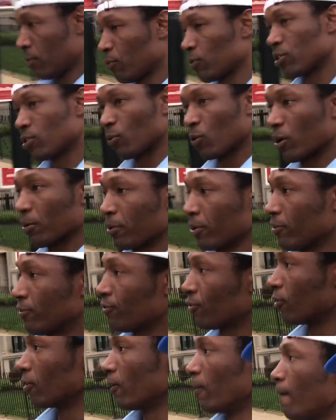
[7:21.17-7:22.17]
what's the word I'm looking
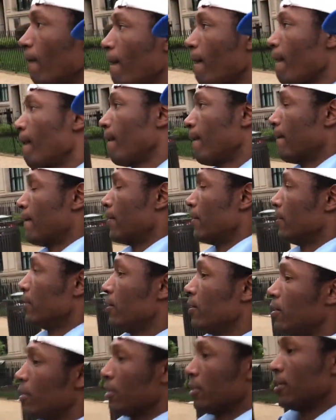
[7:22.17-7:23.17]
for?
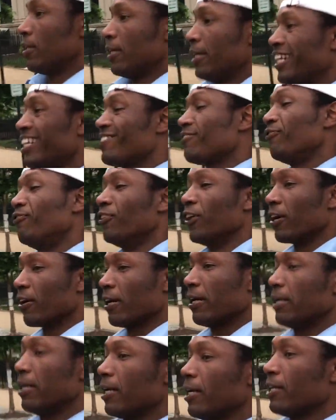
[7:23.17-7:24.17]
It's
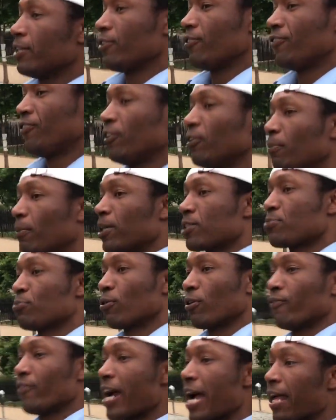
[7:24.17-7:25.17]
you feel much
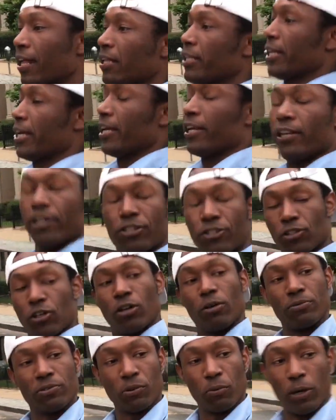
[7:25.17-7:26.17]
more validated in
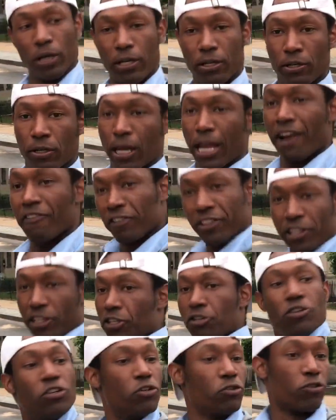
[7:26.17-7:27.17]
terms of everything
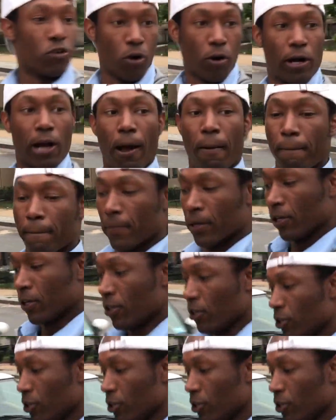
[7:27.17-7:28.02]
you knew growing up.